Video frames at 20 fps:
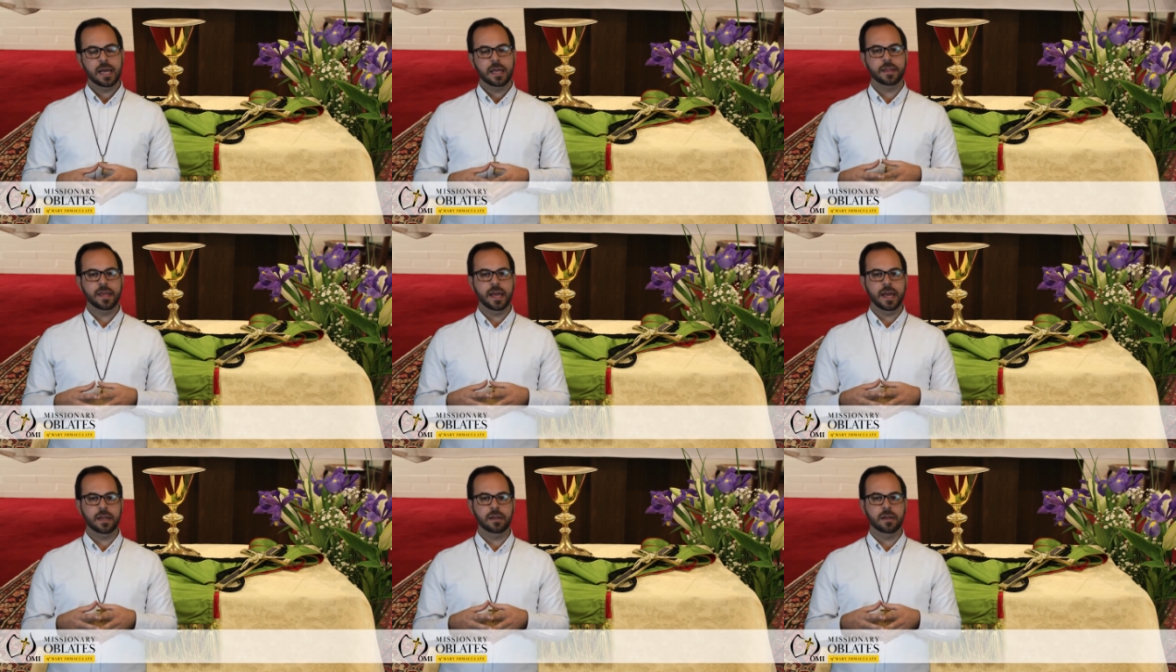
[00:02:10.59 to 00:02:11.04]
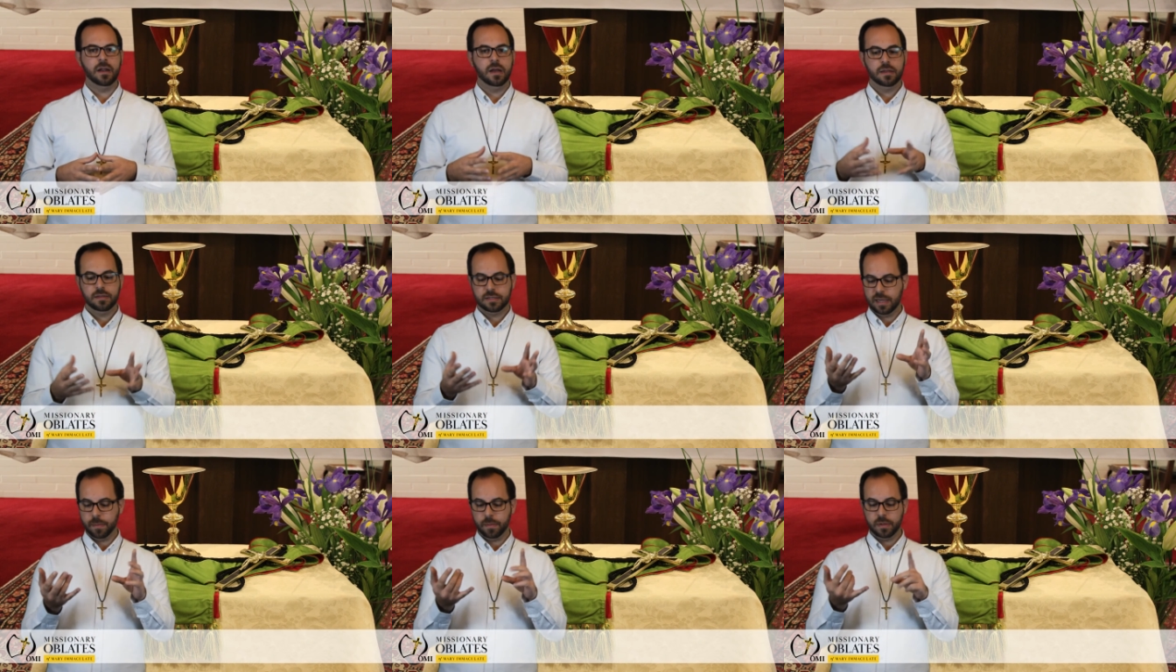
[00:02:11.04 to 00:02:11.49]
then
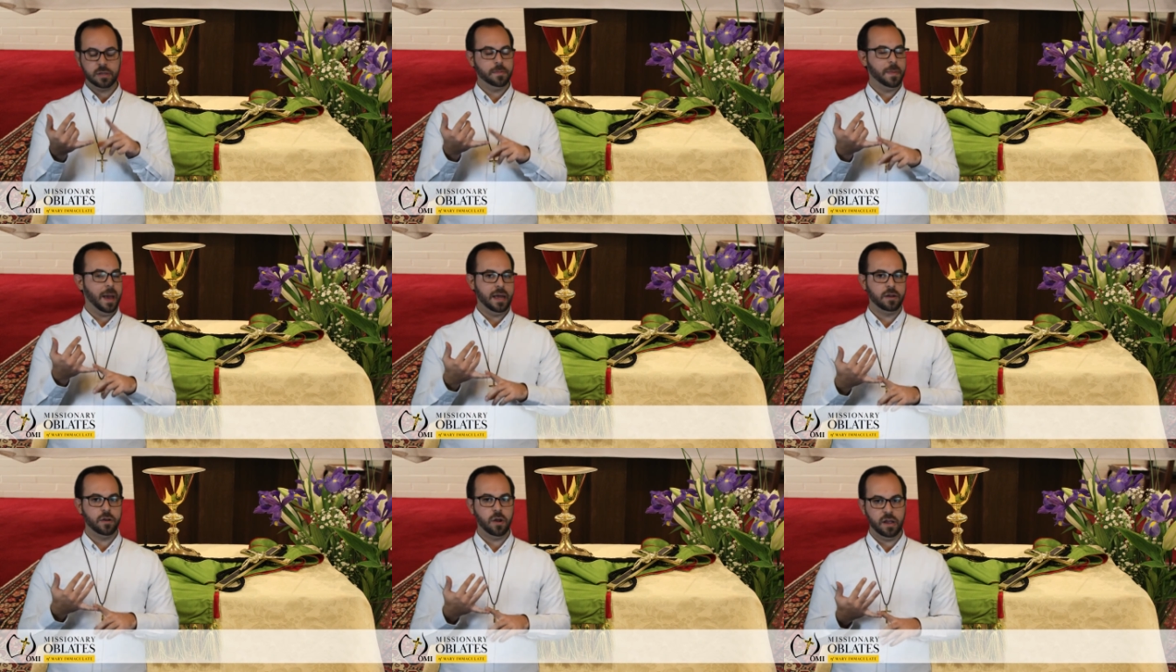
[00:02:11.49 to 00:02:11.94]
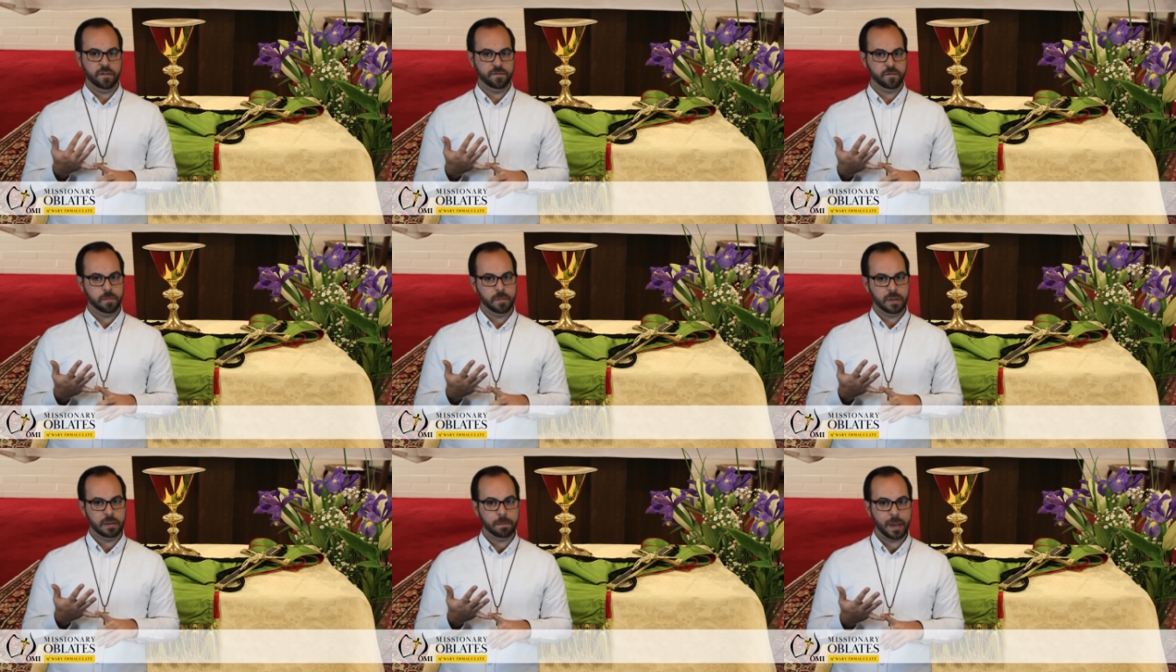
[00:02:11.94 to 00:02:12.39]
some of them had not
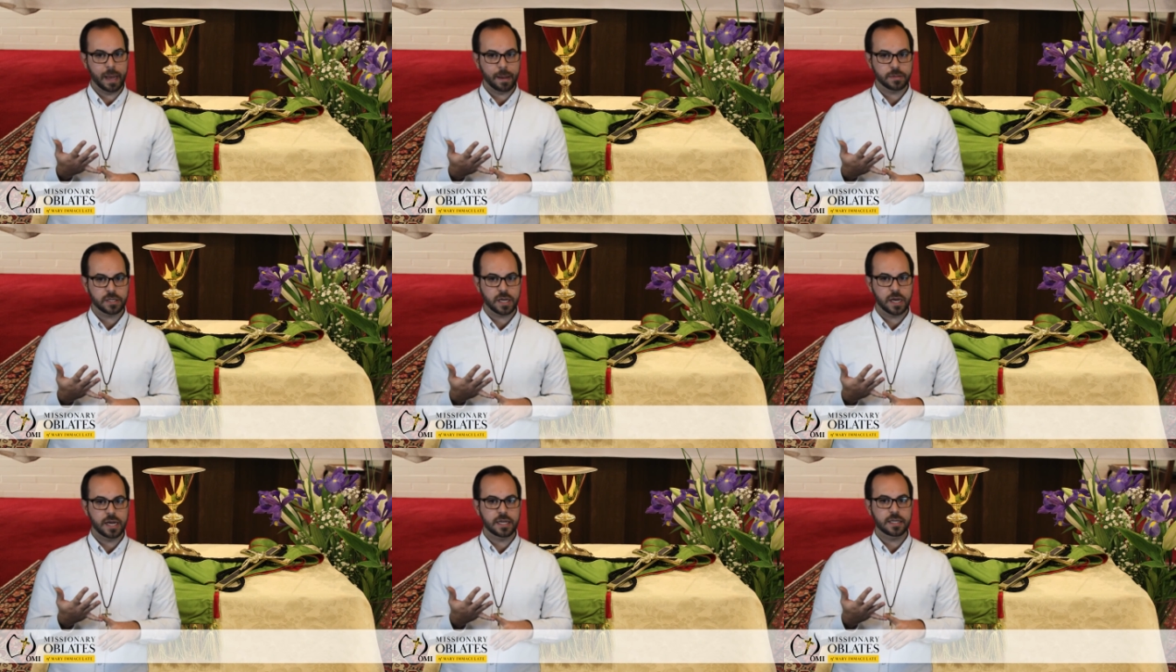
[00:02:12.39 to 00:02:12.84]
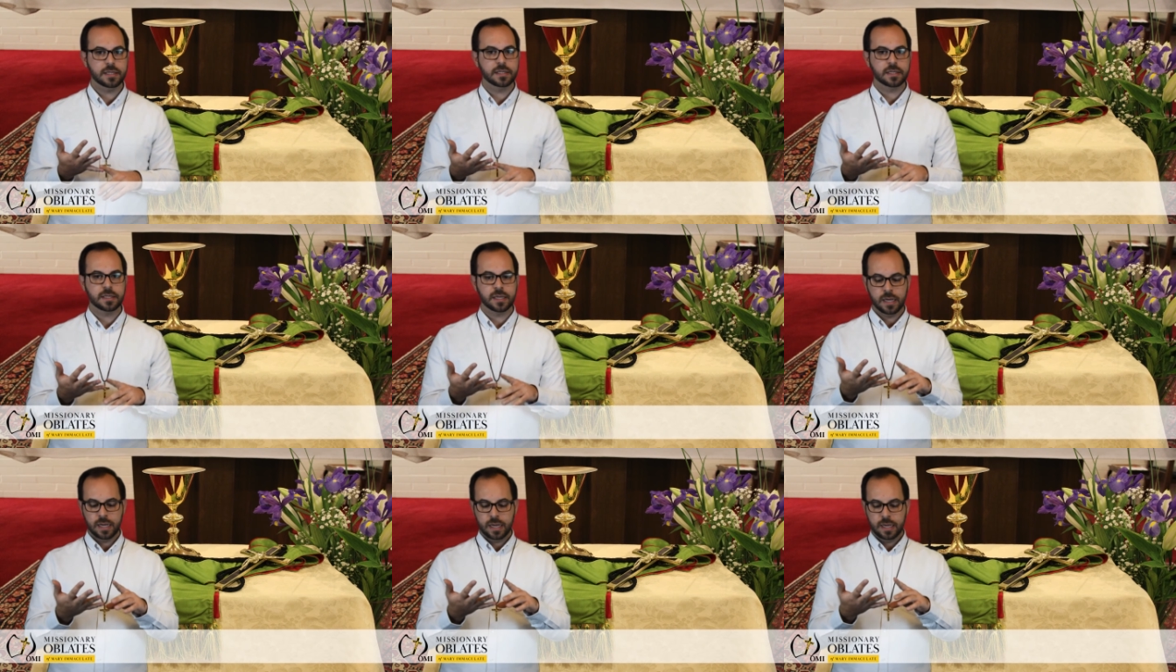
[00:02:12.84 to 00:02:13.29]
even been
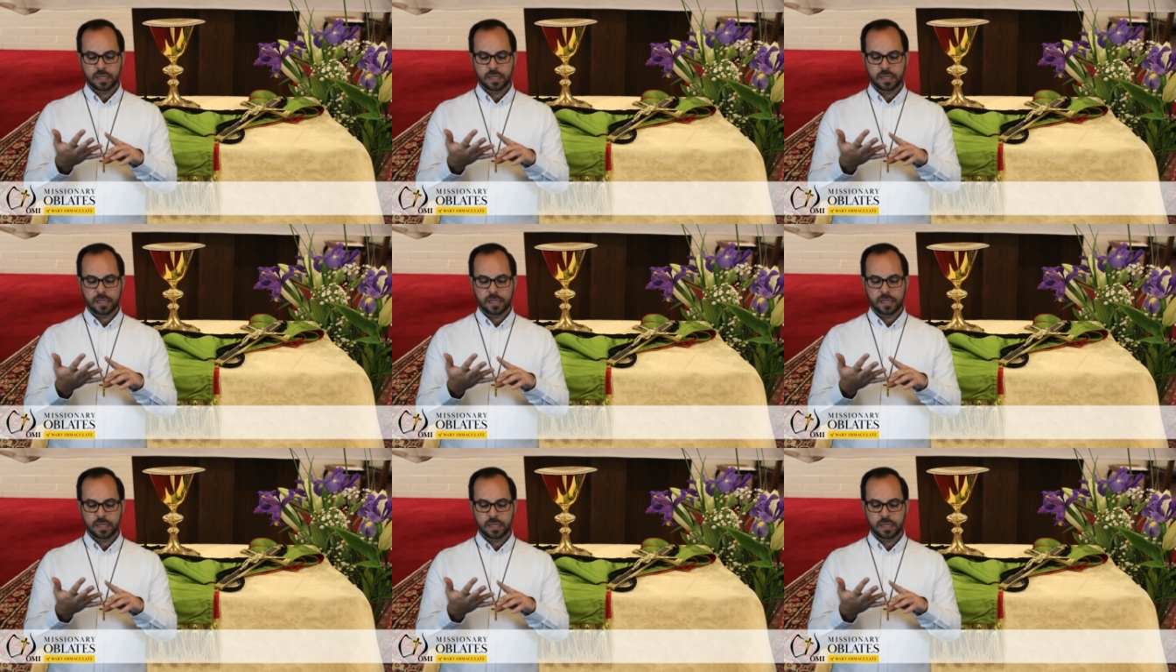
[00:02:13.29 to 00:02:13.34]
baptized,